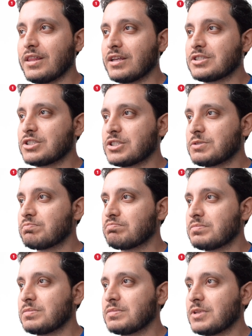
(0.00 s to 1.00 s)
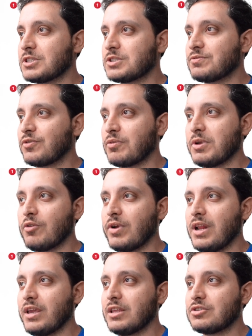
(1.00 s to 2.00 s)
that's for me
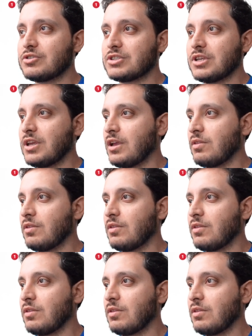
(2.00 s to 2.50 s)
really interesting.